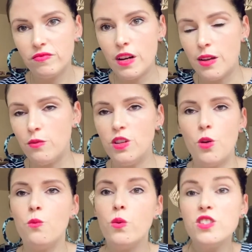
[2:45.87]
Uh, you know,
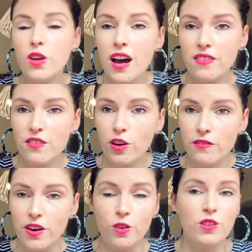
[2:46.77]
once you have an evergreen
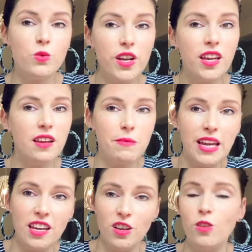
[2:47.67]
funnel that's working and
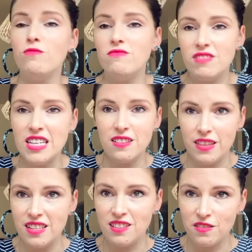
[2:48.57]
making you tens of
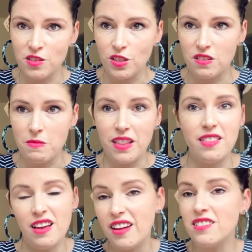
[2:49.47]
thousands of dollars a month,
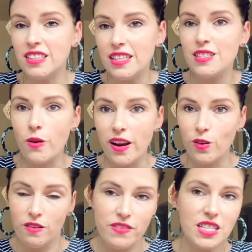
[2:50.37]
actually that's quite a
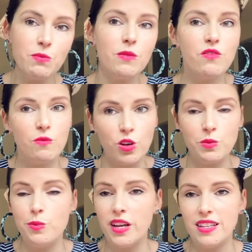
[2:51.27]
good investment for most
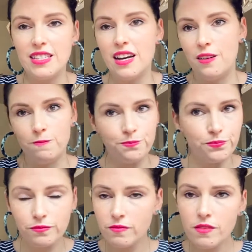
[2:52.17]
people getting started.
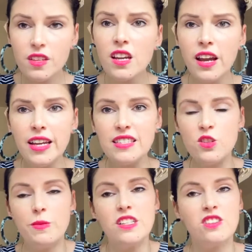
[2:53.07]
It's too
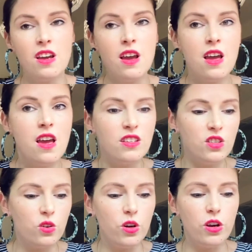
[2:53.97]
much.
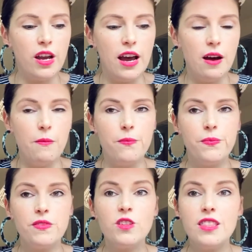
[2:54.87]
So, um,
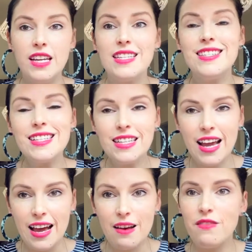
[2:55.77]
so the thing it doesn't
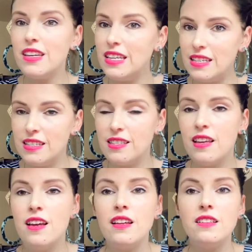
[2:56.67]
have is
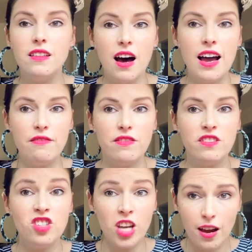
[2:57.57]
live
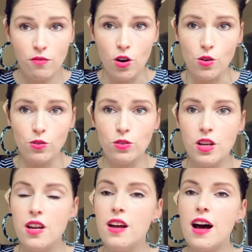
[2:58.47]
chat roll,
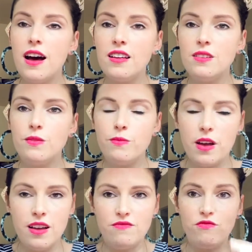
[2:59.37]
uh,
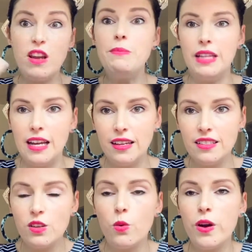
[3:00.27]
a replay.
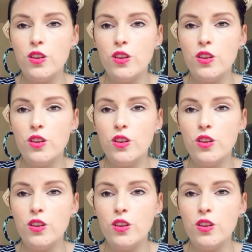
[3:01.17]
So when